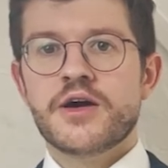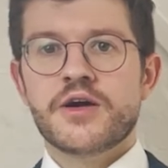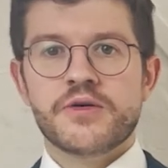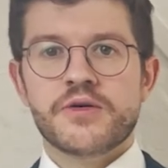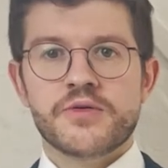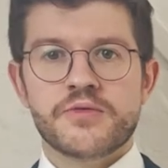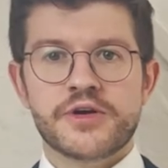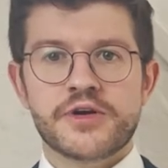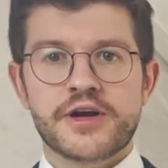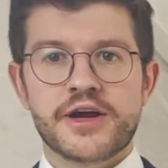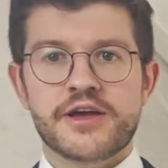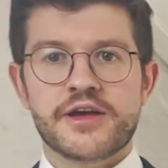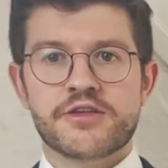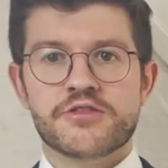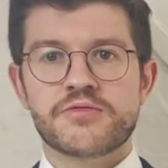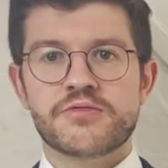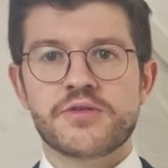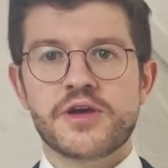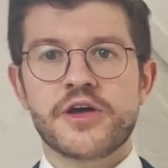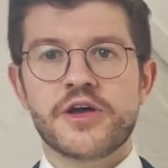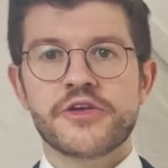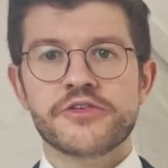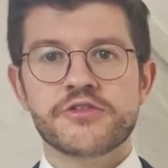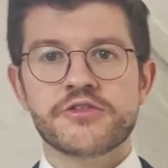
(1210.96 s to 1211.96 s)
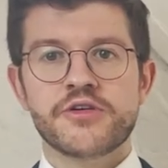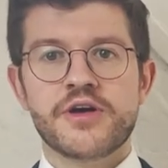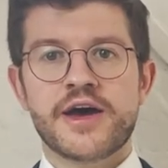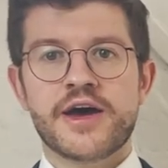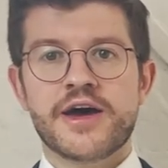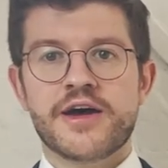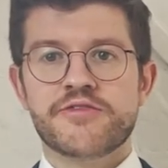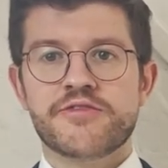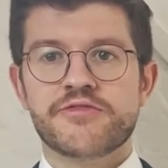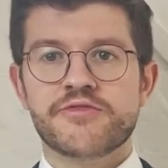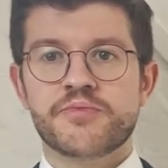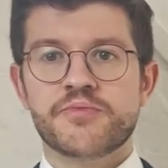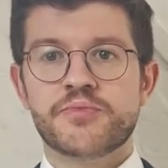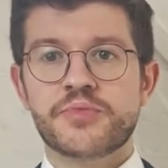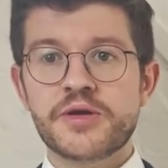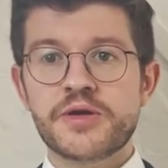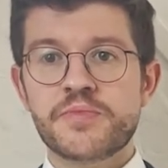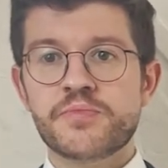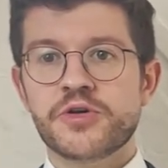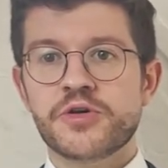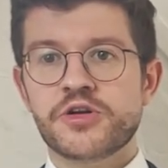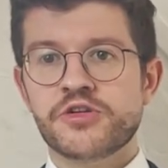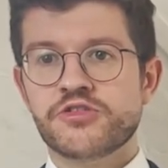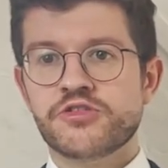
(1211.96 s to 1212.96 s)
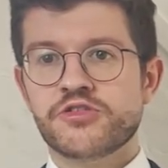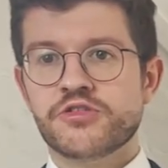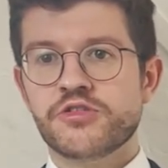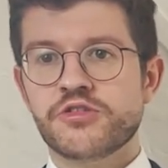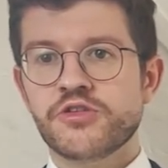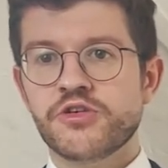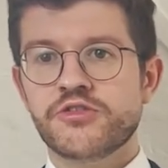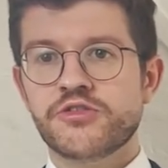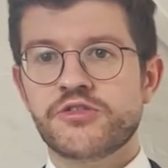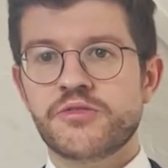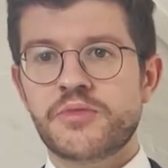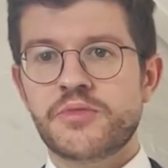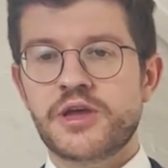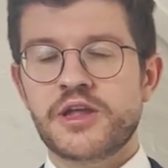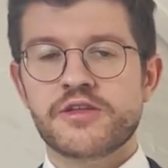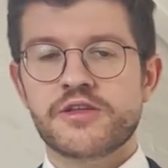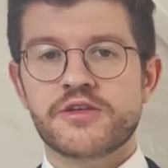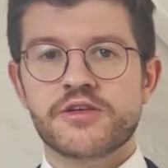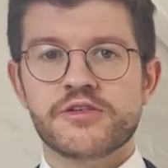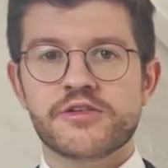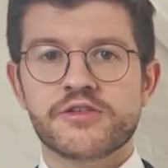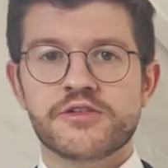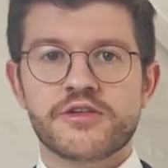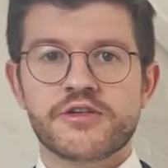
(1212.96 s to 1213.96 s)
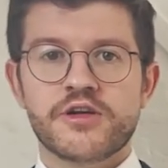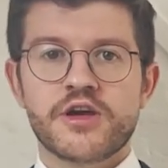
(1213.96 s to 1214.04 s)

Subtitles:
Whereas we also have pre-punched dosimeters,